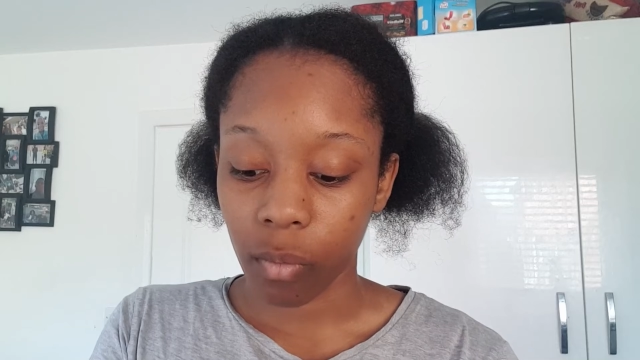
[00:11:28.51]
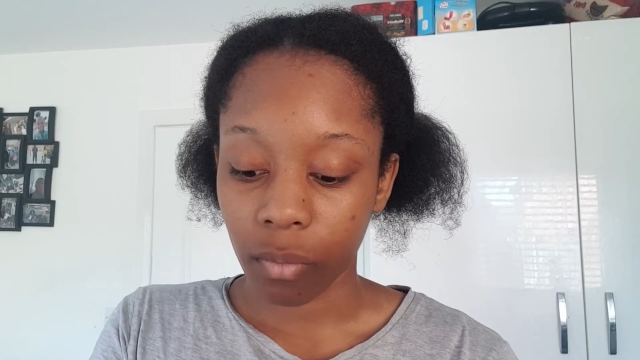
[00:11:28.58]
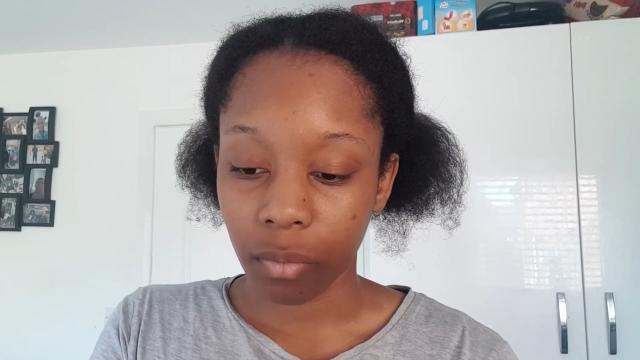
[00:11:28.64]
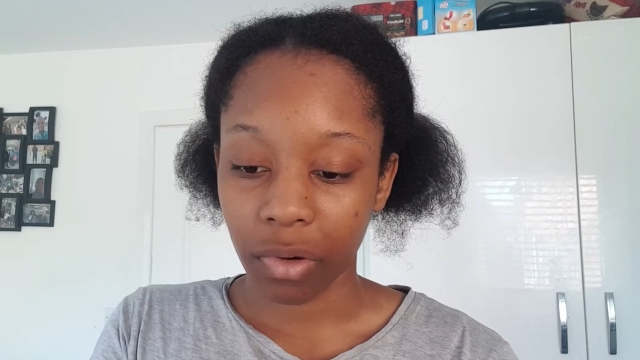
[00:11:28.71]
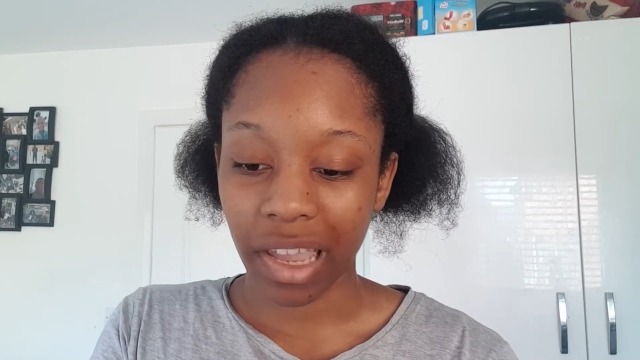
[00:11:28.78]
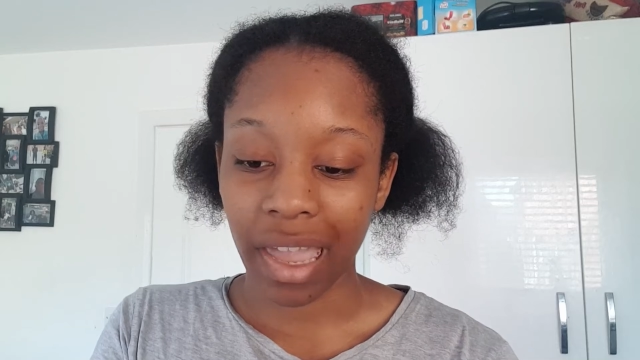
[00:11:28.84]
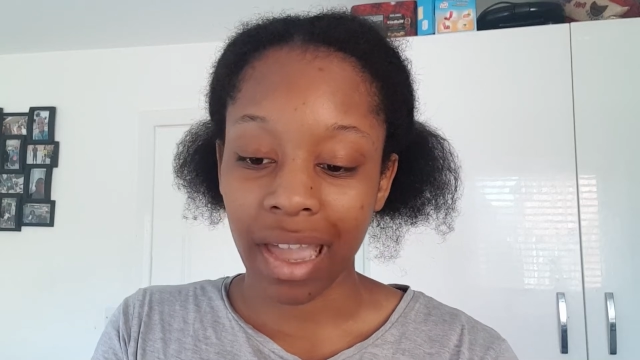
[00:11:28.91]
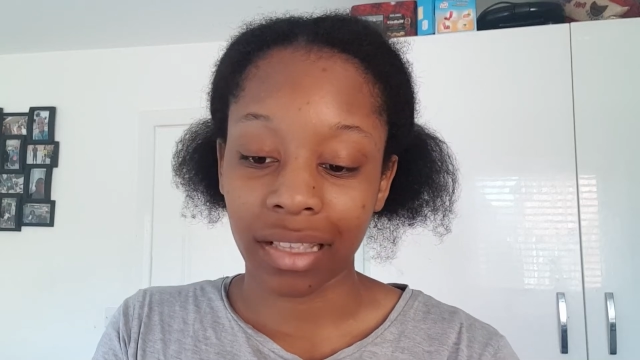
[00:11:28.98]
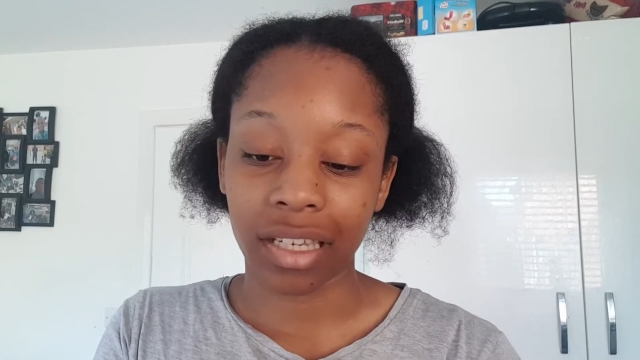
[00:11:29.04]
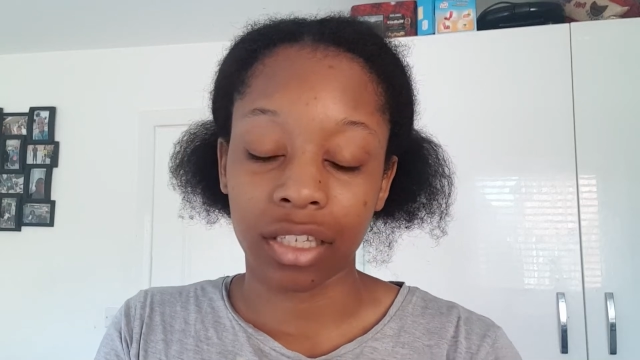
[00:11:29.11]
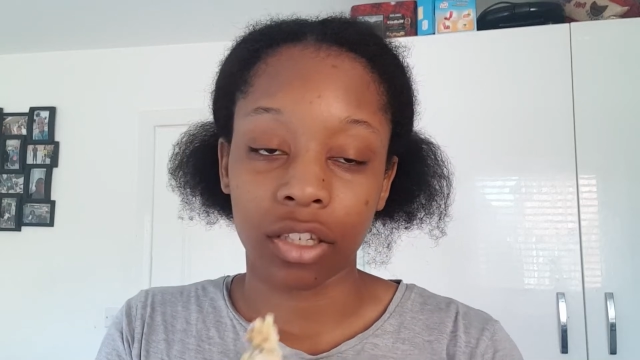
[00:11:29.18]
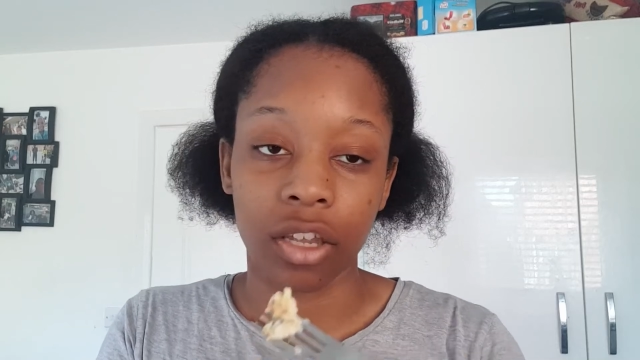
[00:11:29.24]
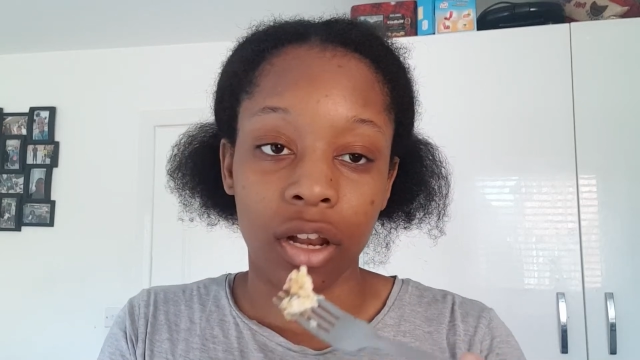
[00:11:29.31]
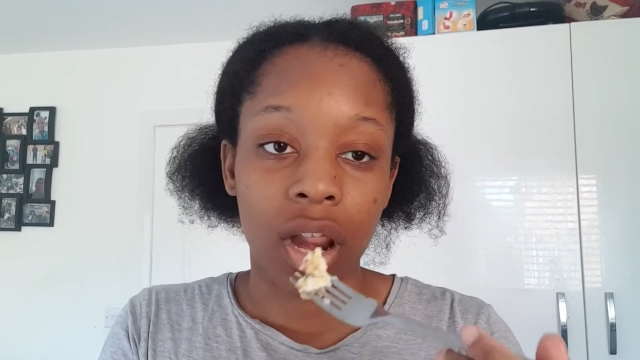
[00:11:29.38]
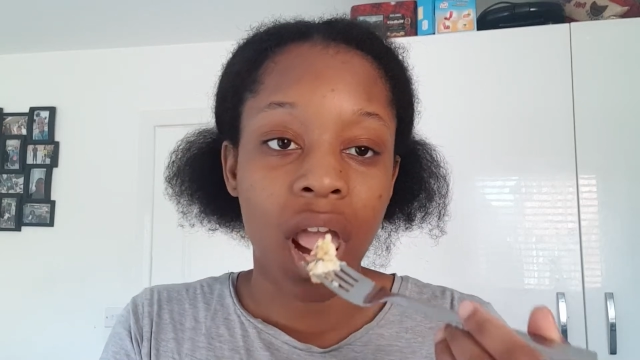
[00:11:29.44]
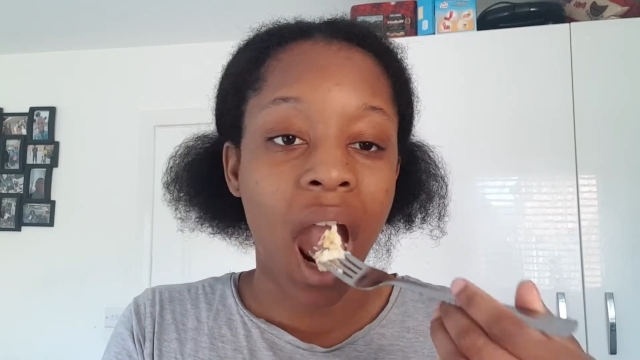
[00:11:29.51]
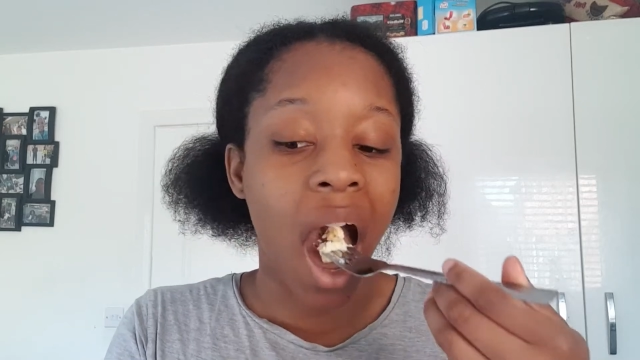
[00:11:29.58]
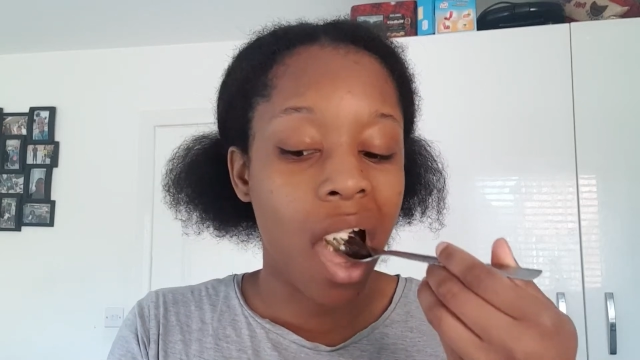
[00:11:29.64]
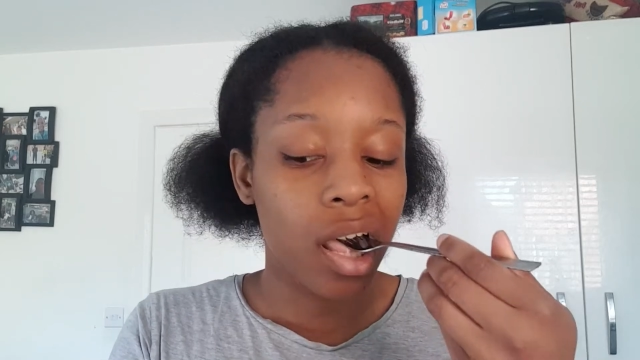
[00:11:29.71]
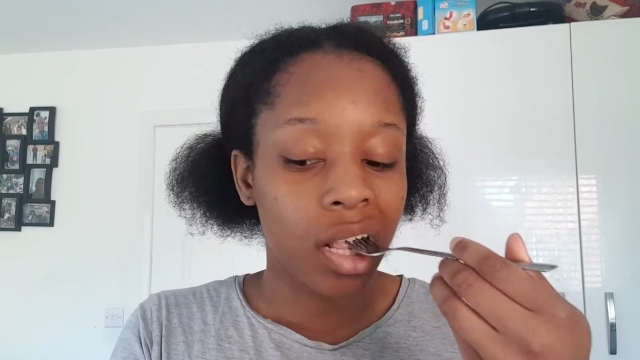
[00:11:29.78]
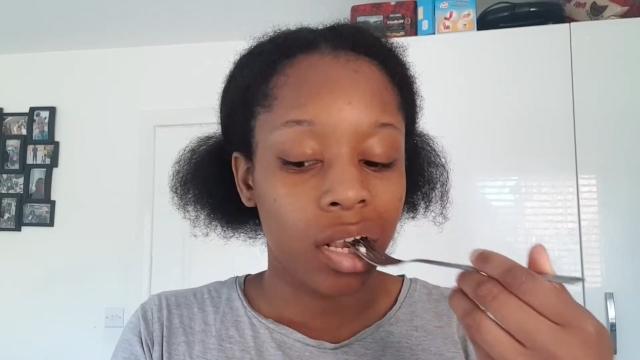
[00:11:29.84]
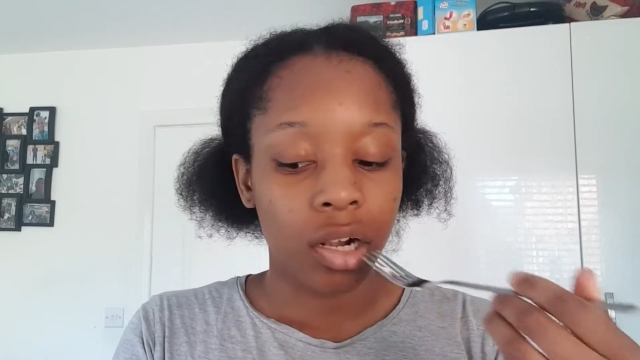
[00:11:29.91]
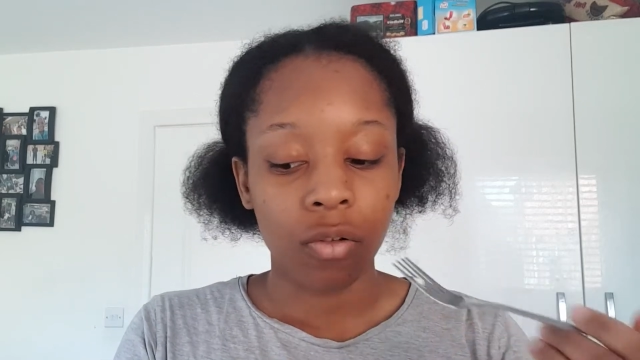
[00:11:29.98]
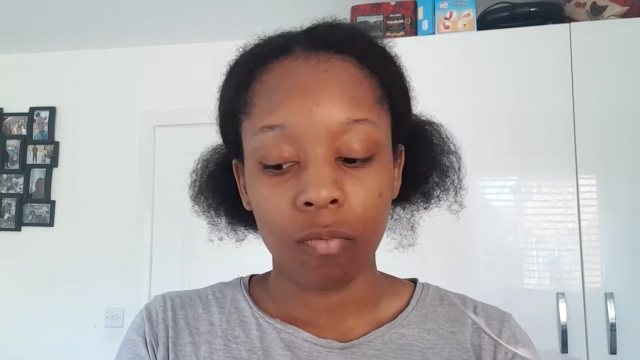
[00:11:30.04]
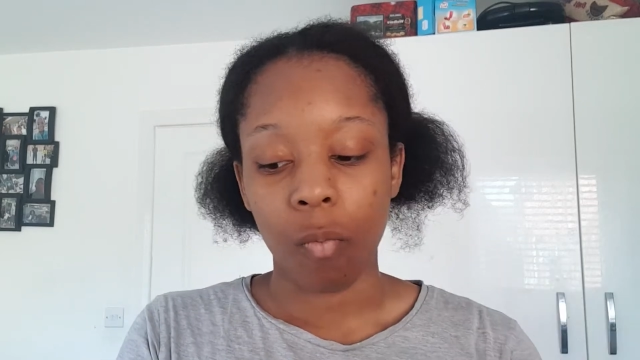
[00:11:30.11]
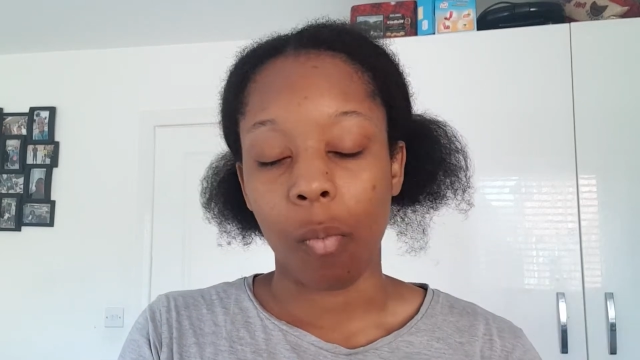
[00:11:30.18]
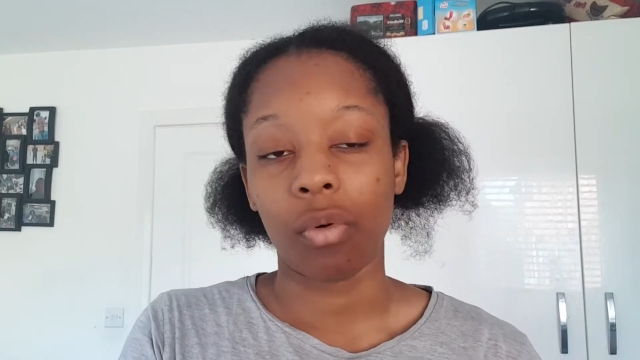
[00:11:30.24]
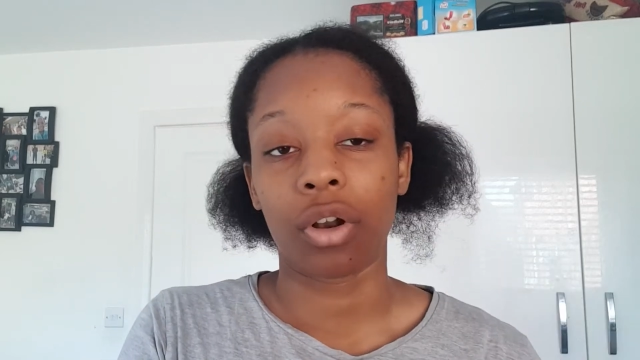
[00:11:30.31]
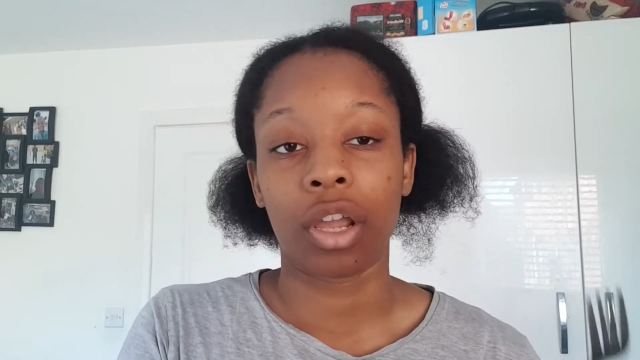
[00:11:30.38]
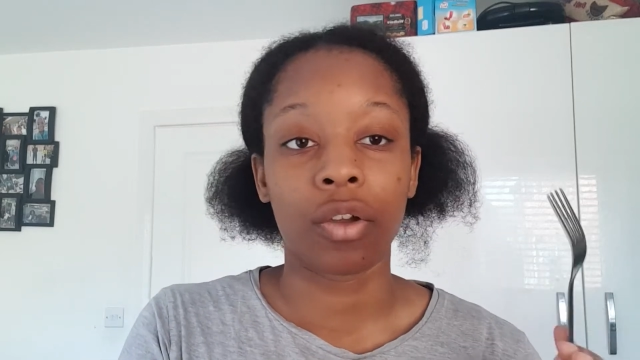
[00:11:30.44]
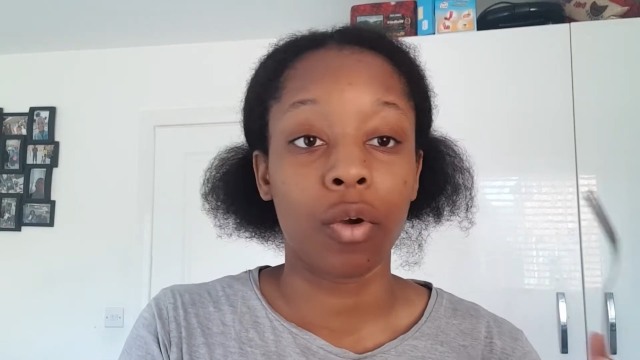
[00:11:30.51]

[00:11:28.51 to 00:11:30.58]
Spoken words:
But yeah, it tastes good. And I